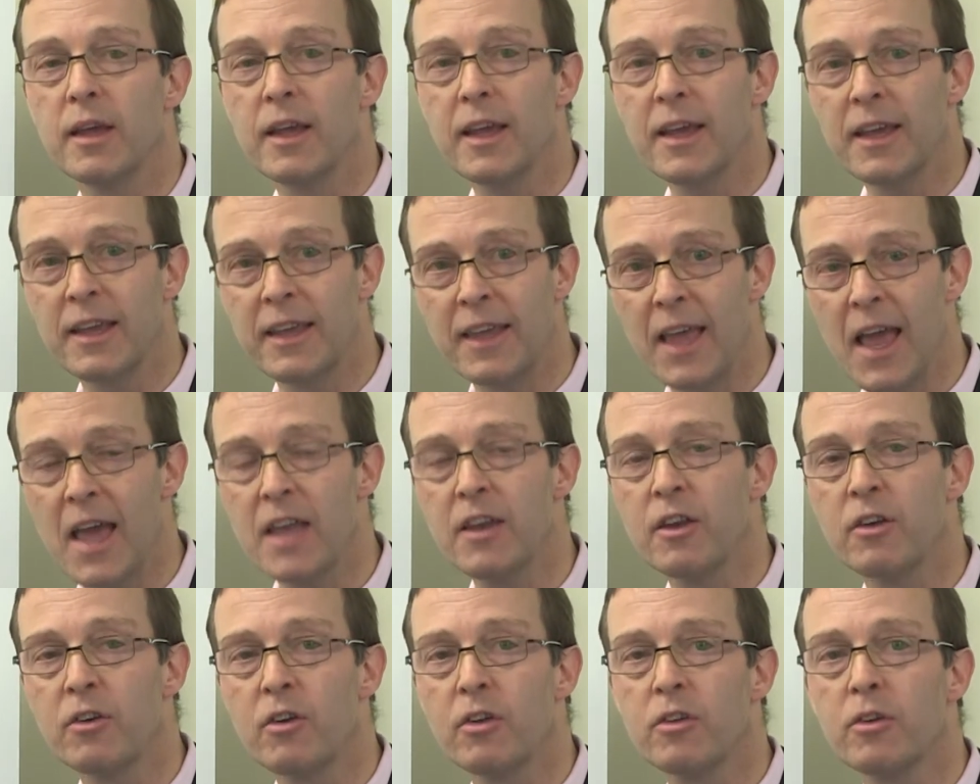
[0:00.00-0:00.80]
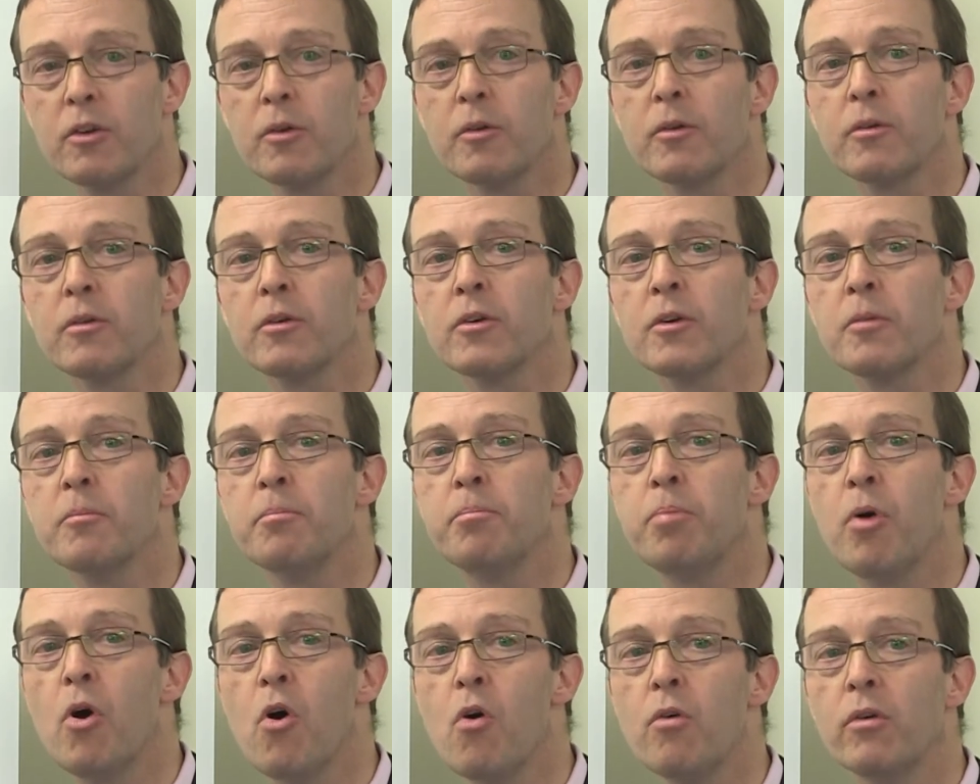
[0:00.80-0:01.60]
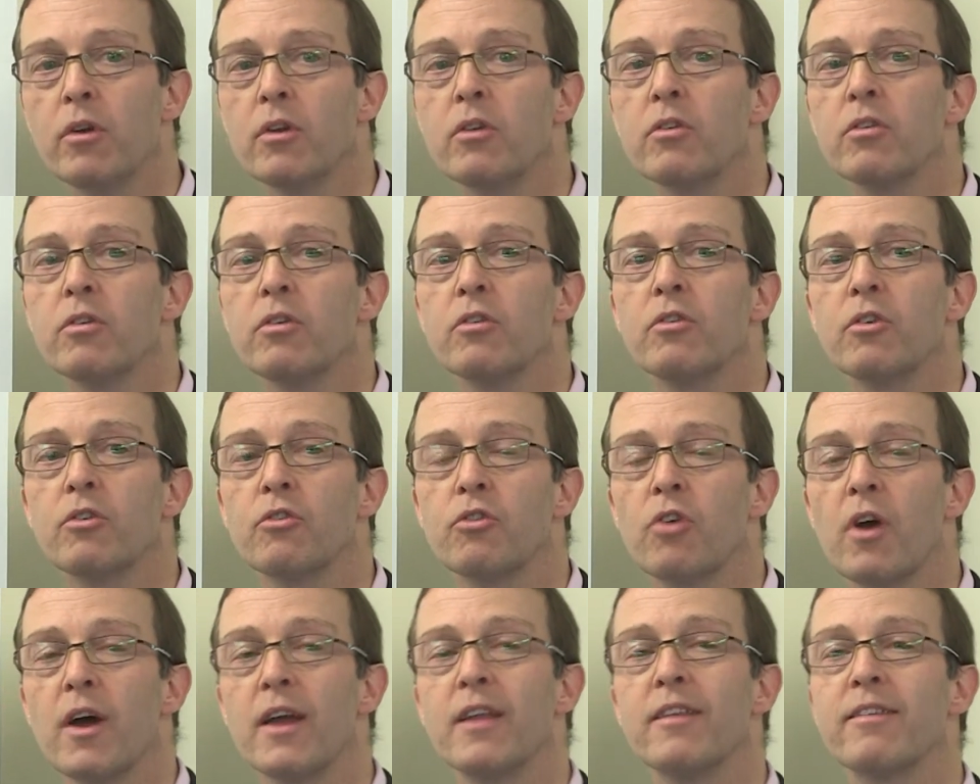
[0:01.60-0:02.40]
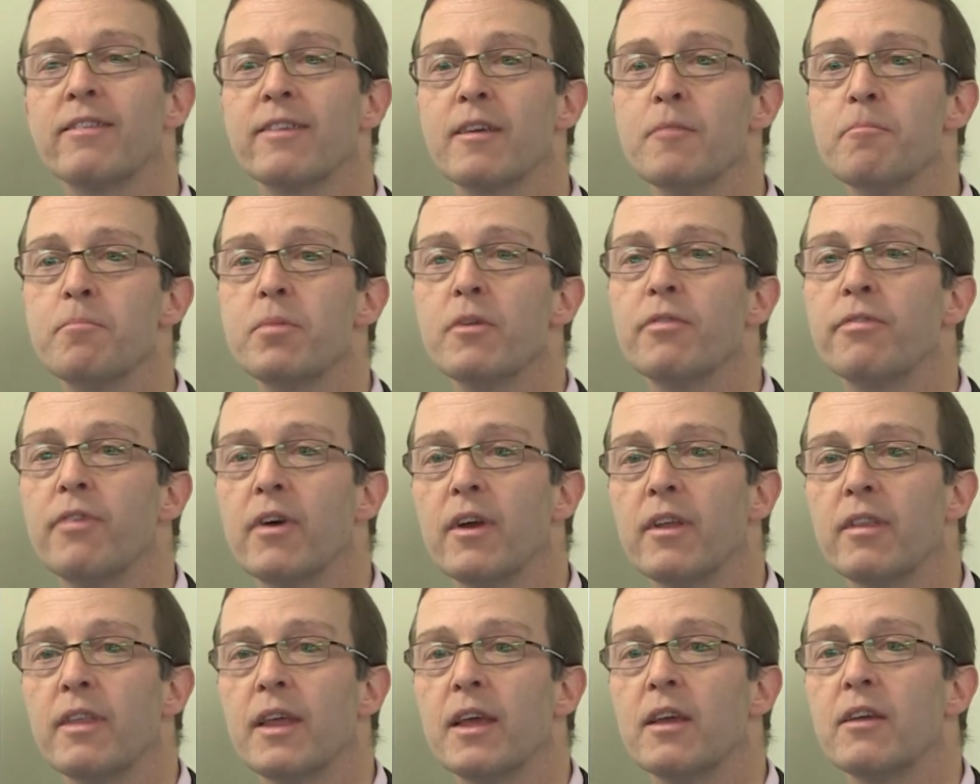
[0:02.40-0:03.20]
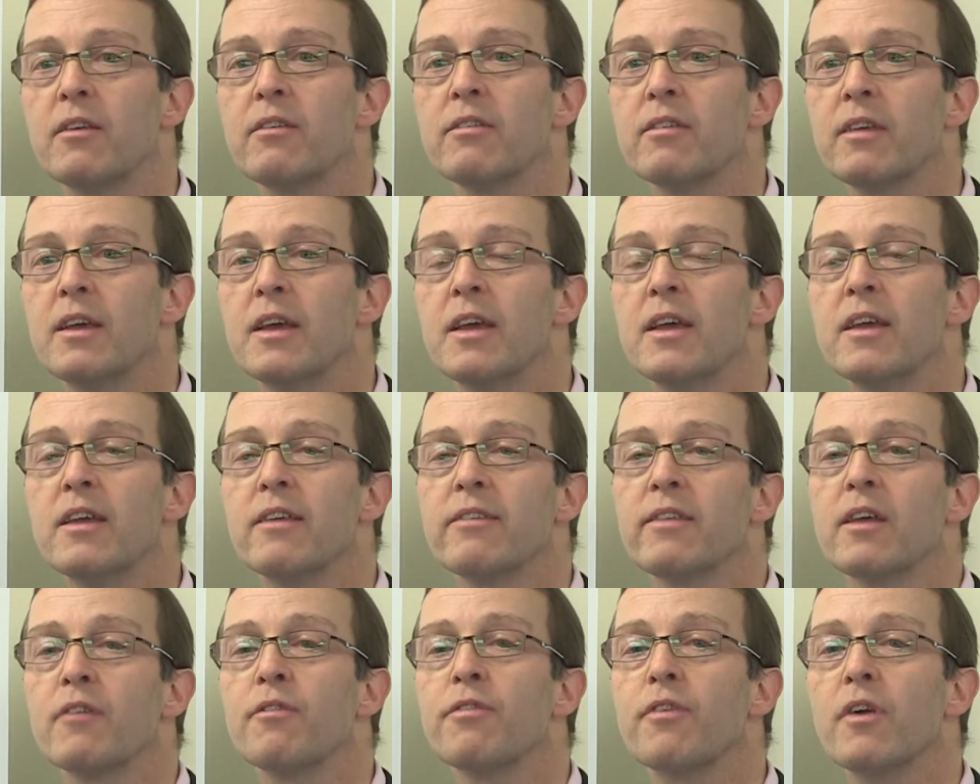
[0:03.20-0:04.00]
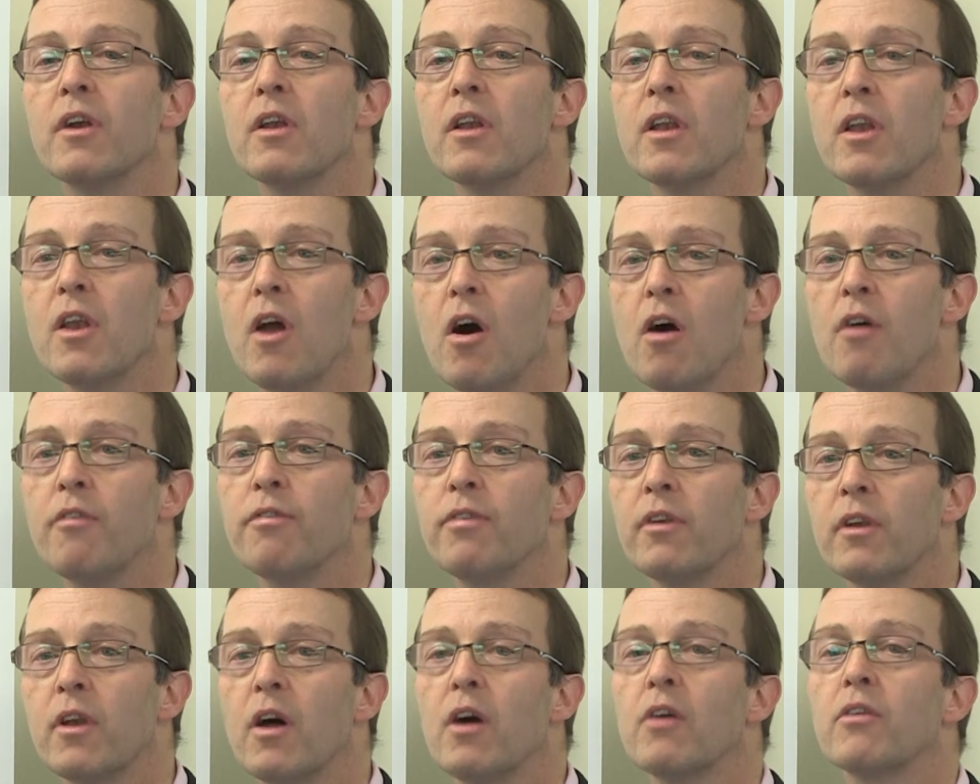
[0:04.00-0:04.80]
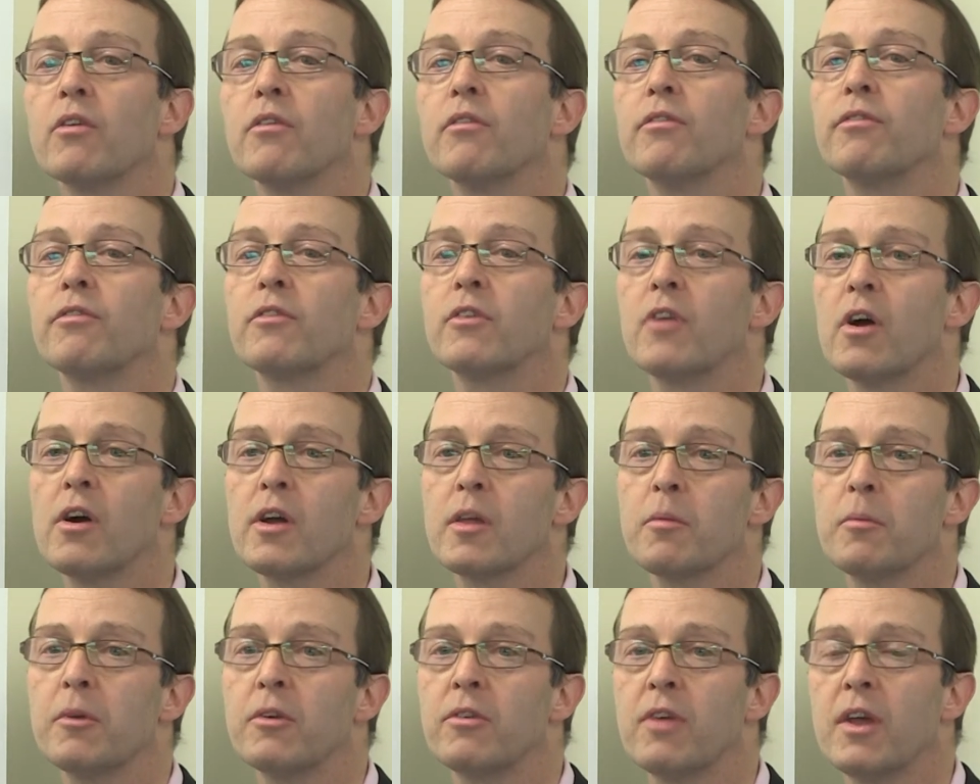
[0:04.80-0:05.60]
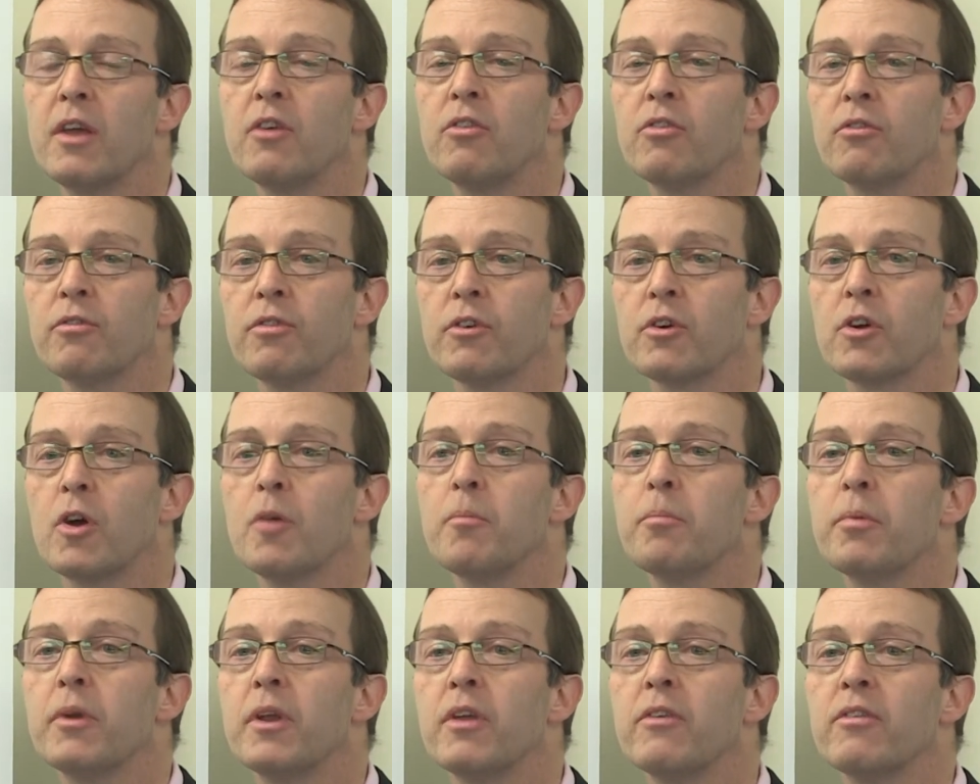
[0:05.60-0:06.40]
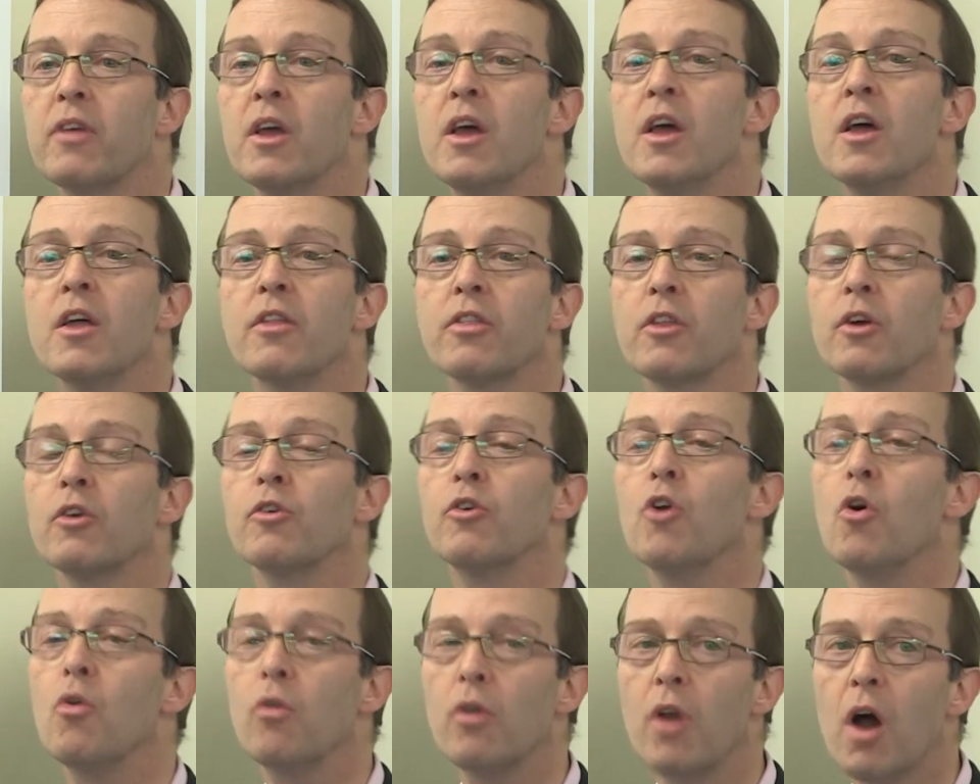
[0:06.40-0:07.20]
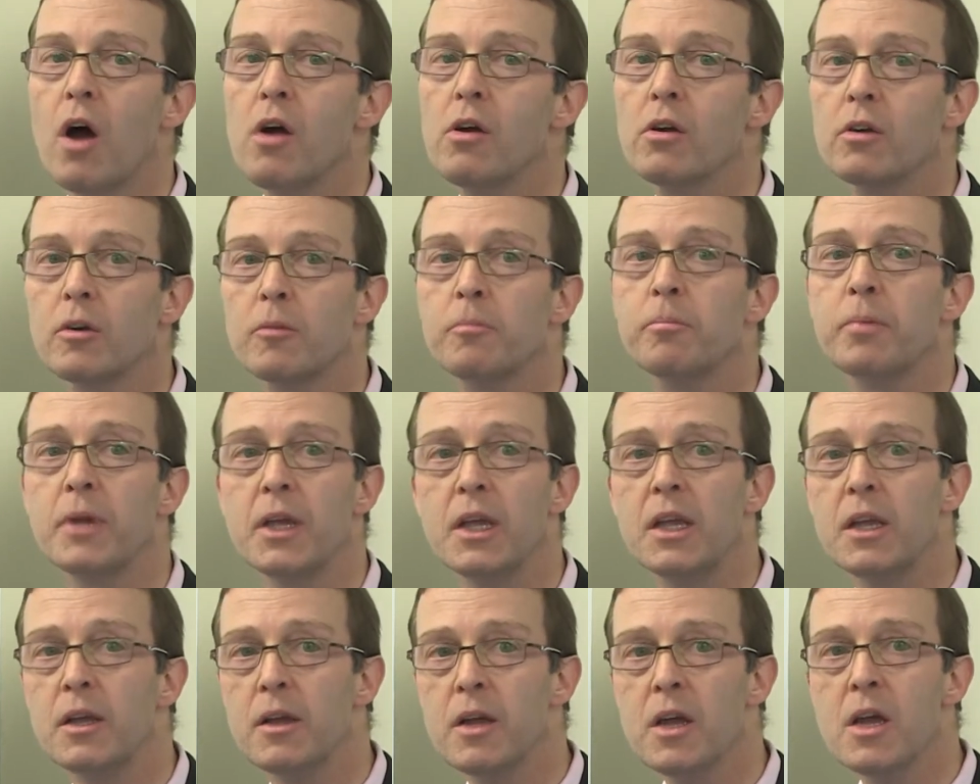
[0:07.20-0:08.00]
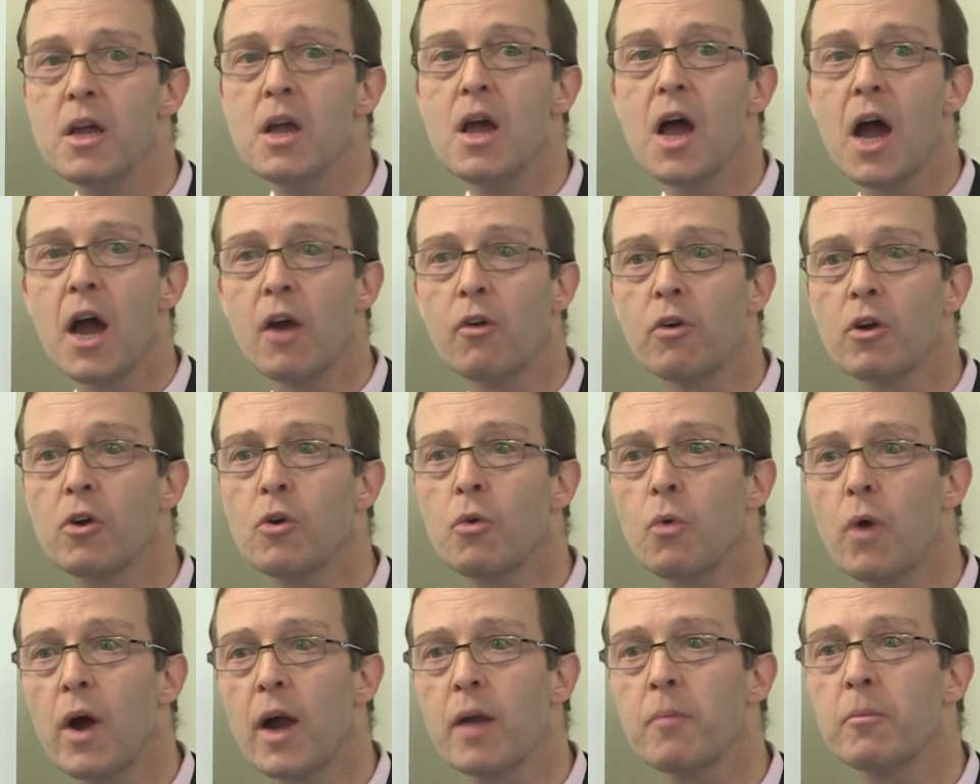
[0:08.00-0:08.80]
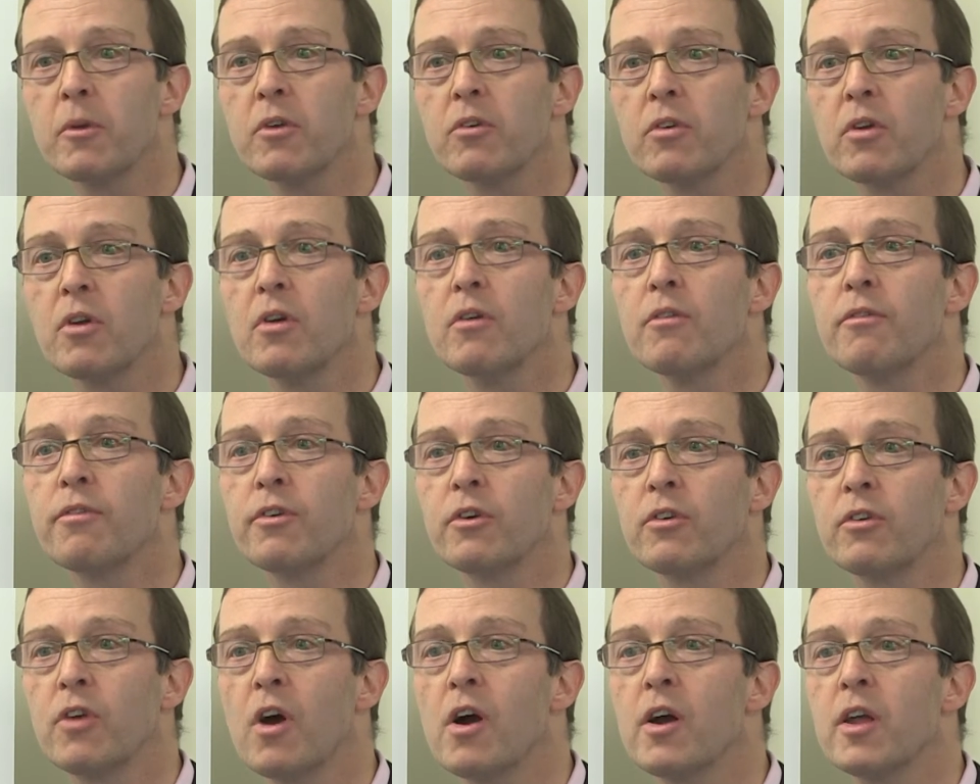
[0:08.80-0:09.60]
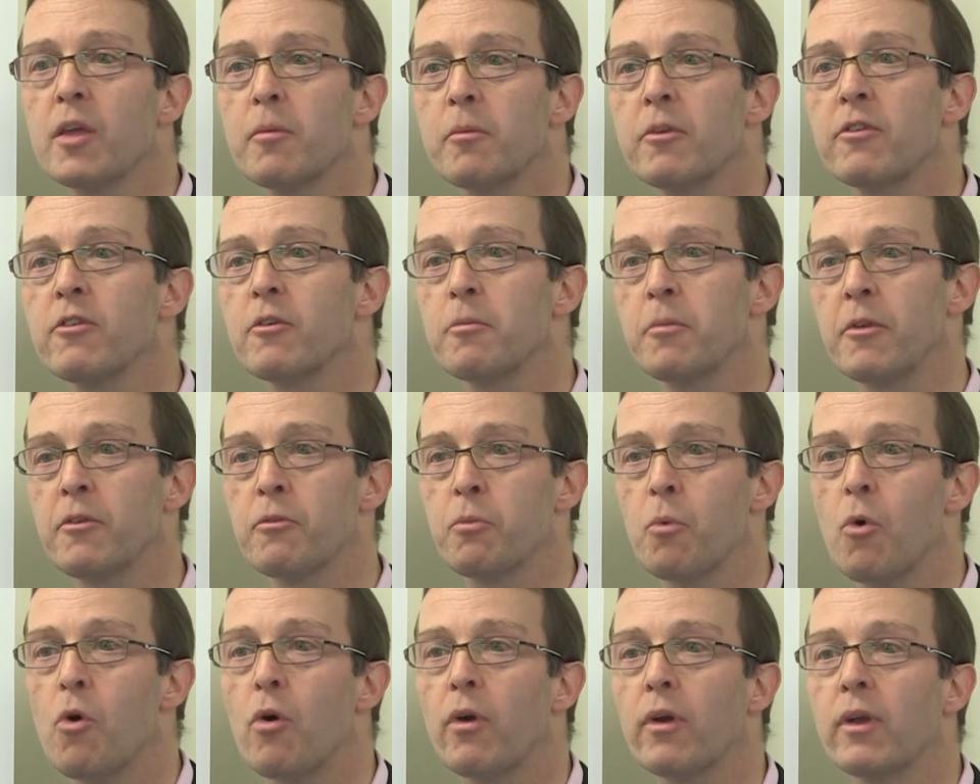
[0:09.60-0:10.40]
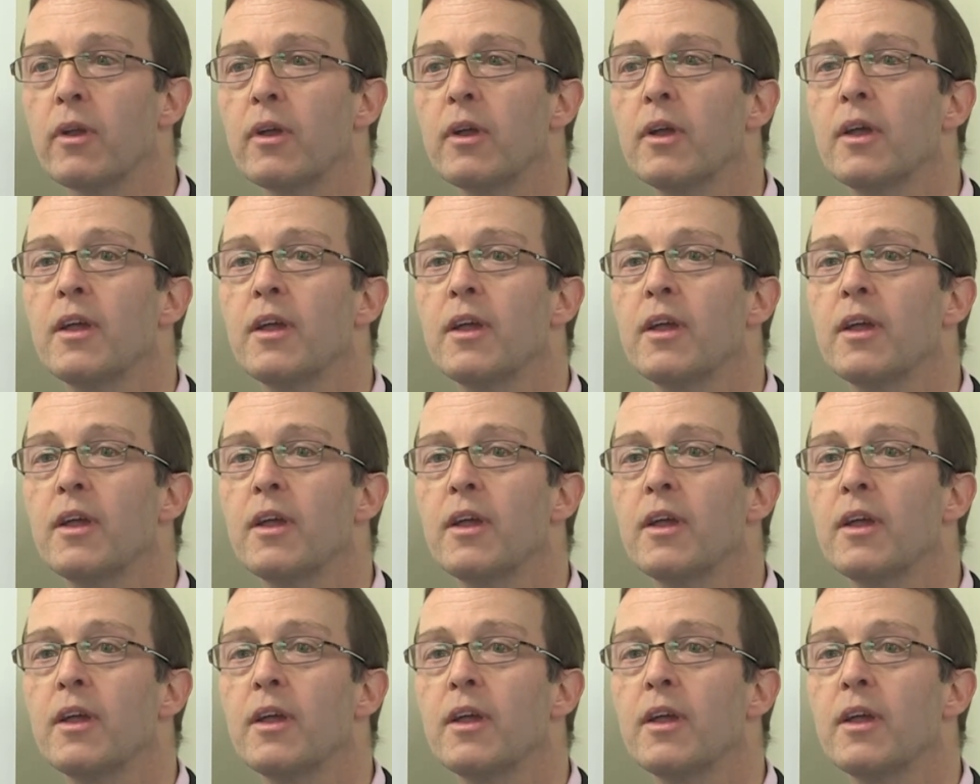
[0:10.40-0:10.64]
Again, another component to try and simplify things is that for an awful lot of documentation for companies, there no longer be a requirement for documents to be sworn,